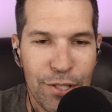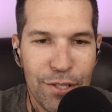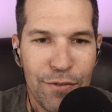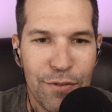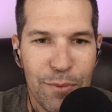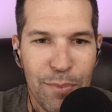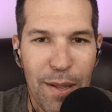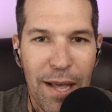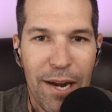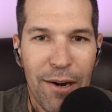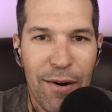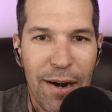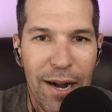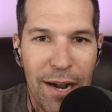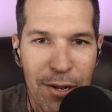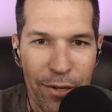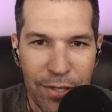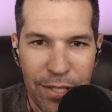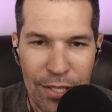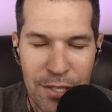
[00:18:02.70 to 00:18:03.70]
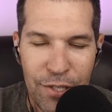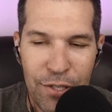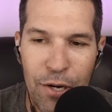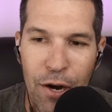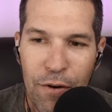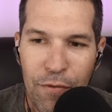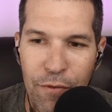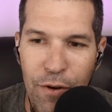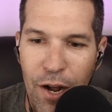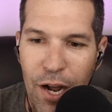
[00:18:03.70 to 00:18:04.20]
of Splatterhouse, and
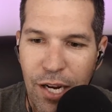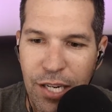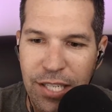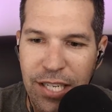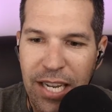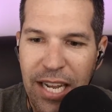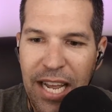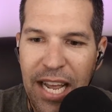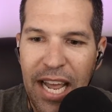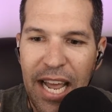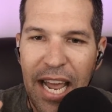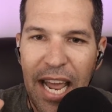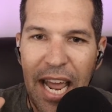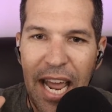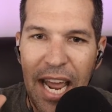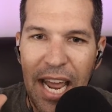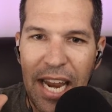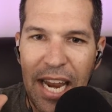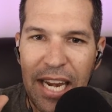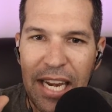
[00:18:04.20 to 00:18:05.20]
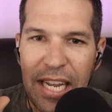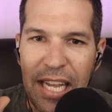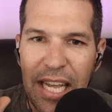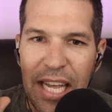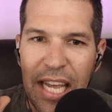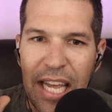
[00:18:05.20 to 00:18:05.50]
Star Fox. And